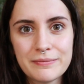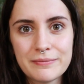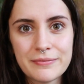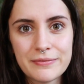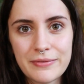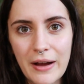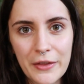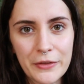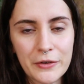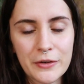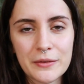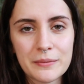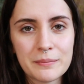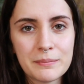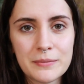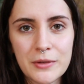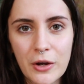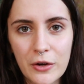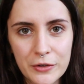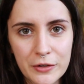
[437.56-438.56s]
father
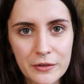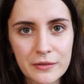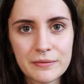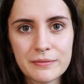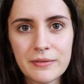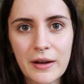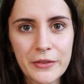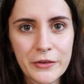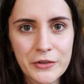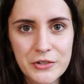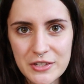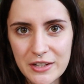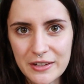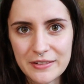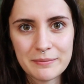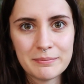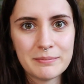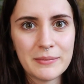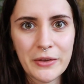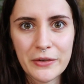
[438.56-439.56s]
daughter, father
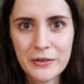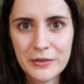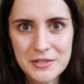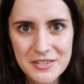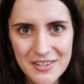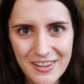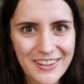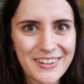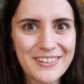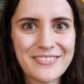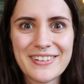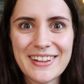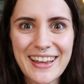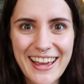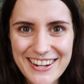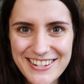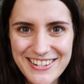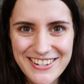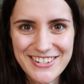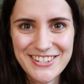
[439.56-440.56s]
son, mother son
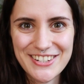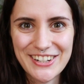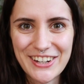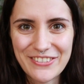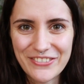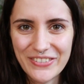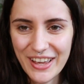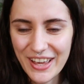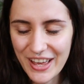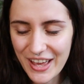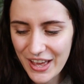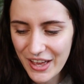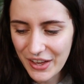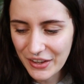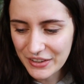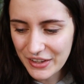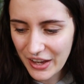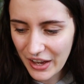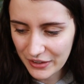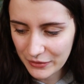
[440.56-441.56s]
relationship?
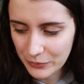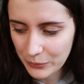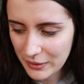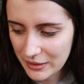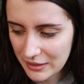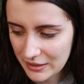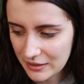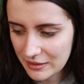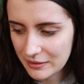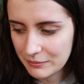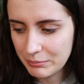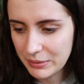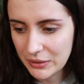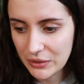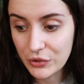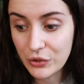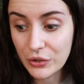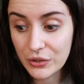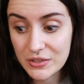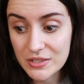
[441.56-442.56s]
Can we
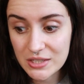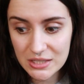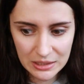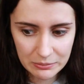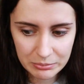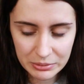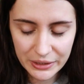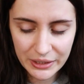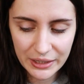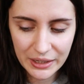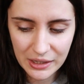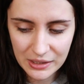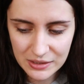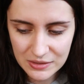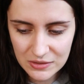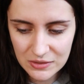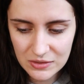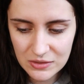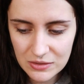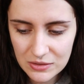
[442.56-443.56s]
be good
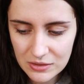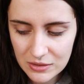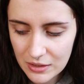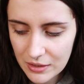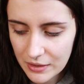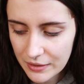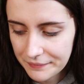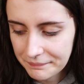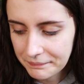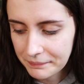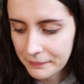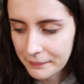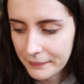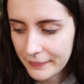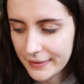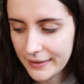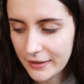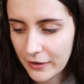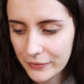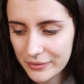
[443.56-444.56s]
siblings?
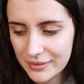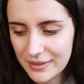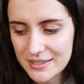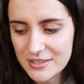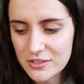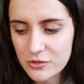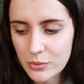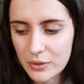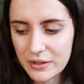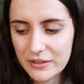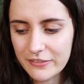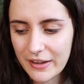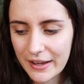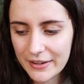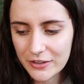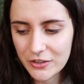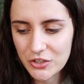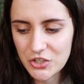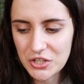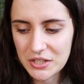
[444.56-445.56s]
You know, this sort of
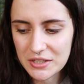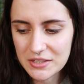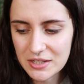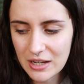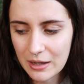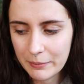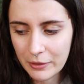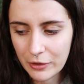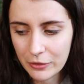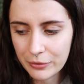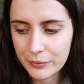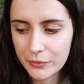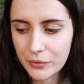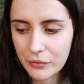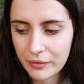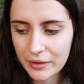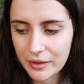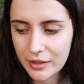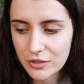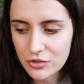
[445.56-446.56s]
energy is coming
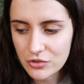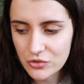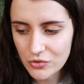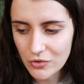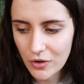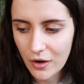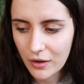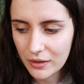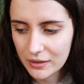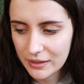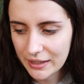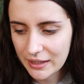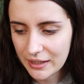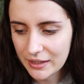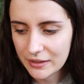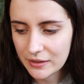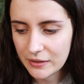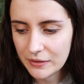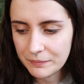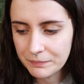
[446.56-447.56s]
through really strongly
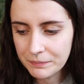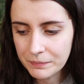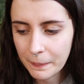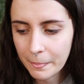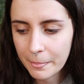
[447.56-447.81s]
here.